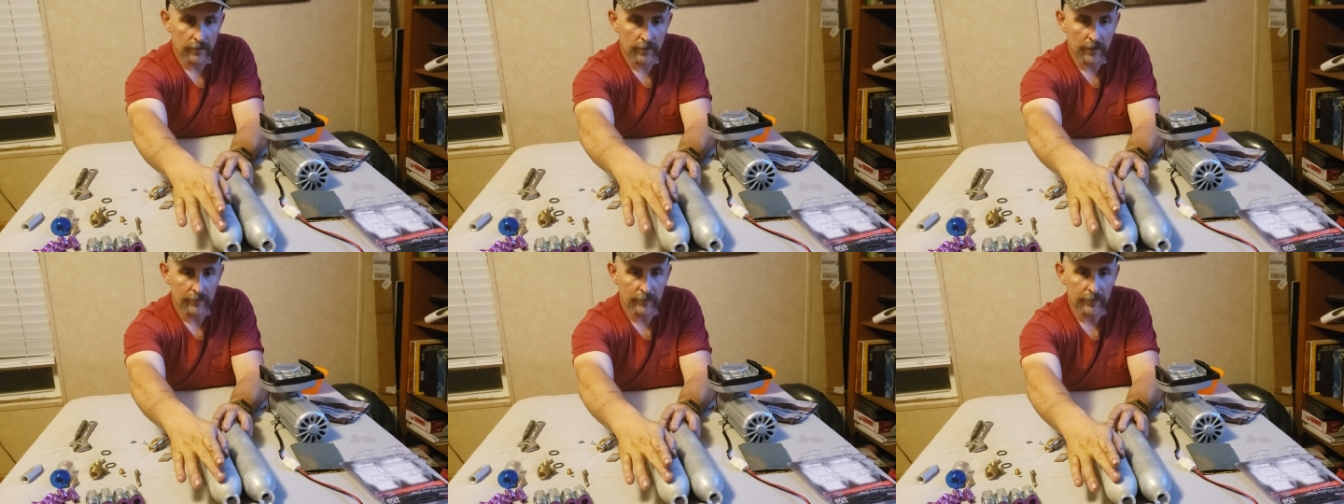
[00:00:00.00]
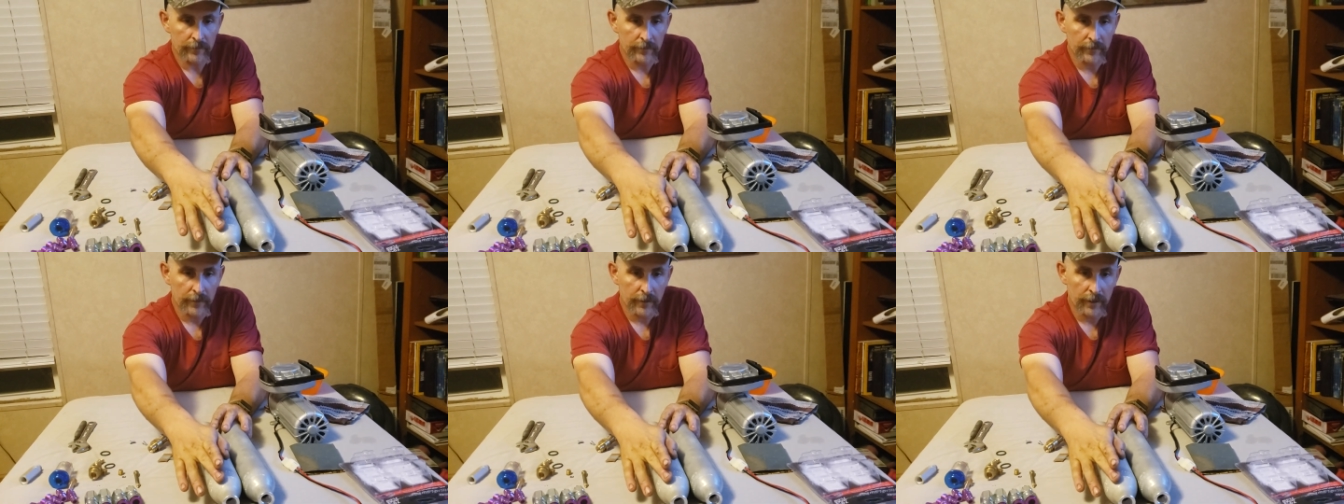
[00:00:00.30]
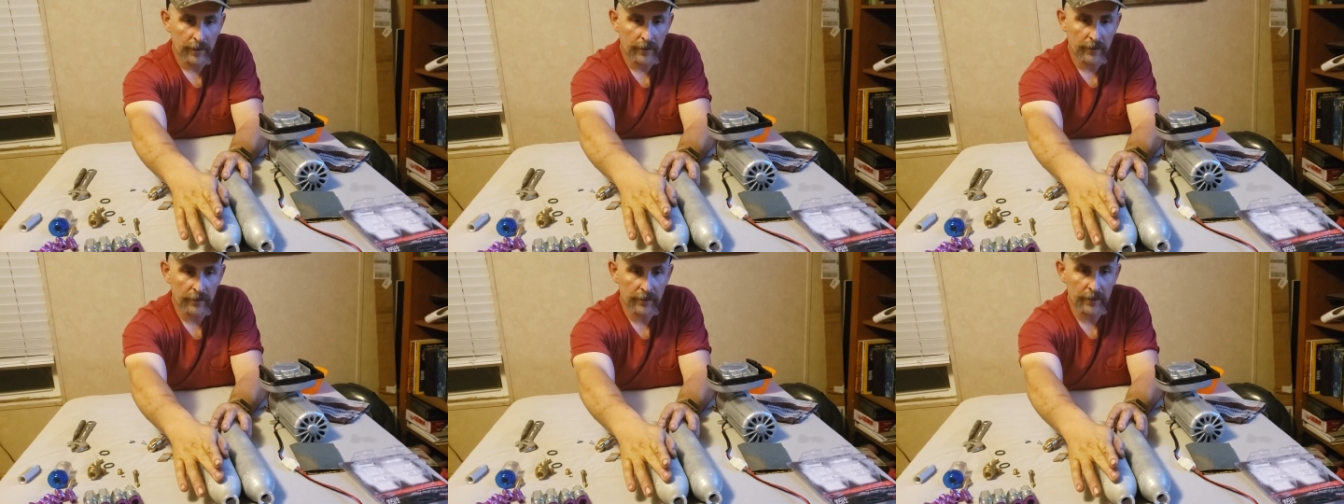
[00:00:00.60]
have
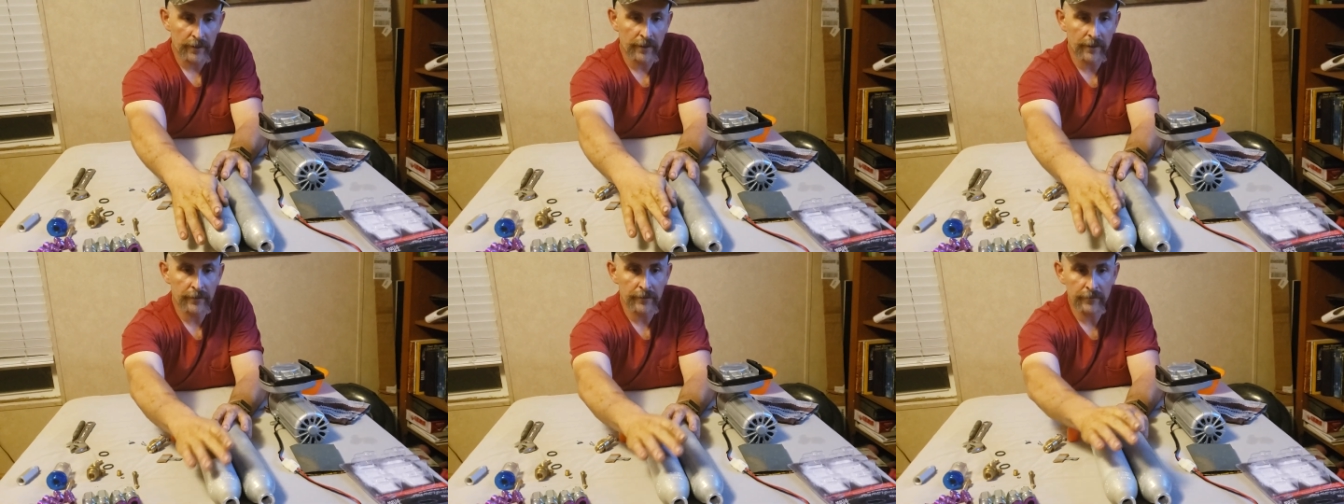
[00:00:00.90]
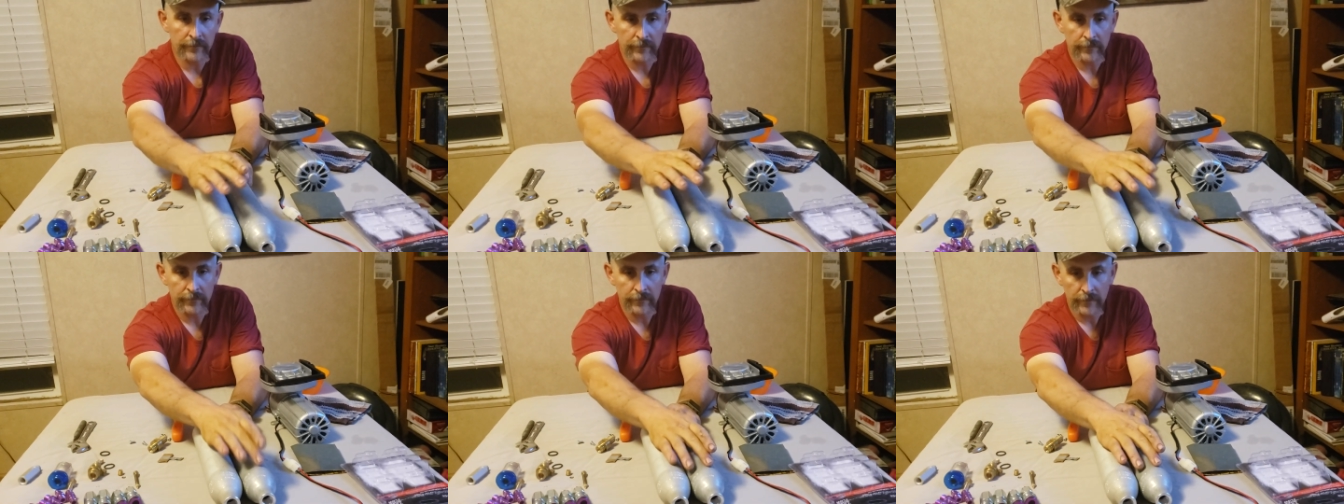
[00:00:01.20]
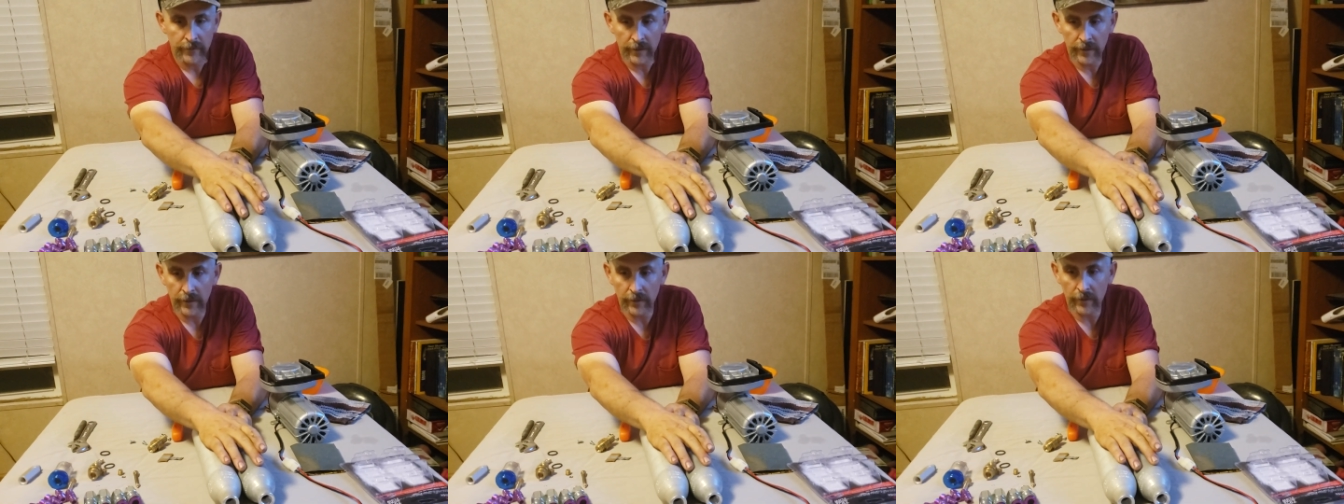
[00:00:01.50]
air in,
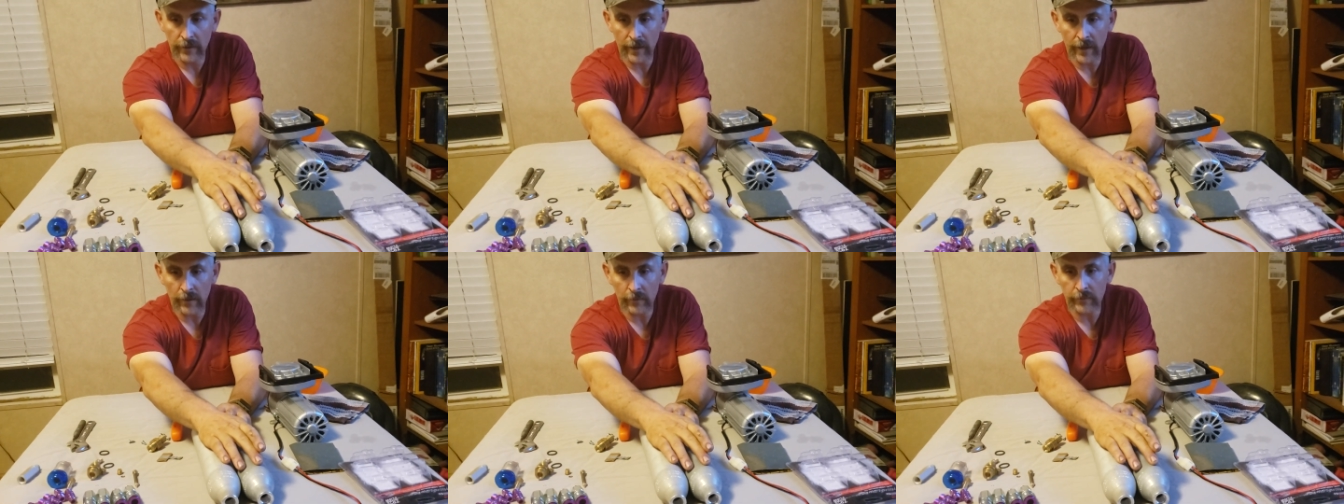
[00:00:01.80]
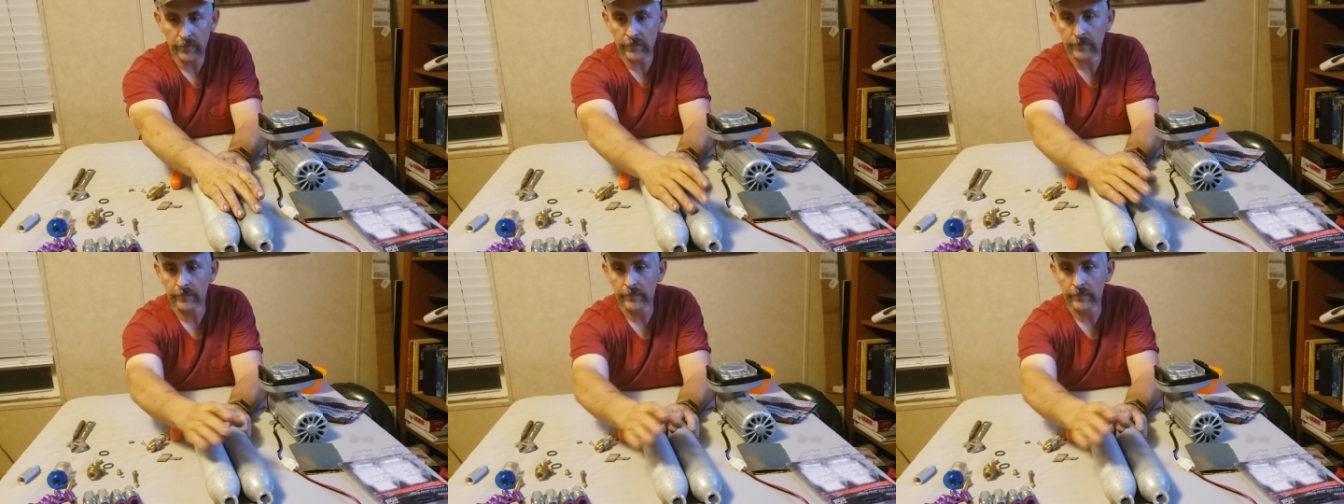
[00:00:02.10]
air out.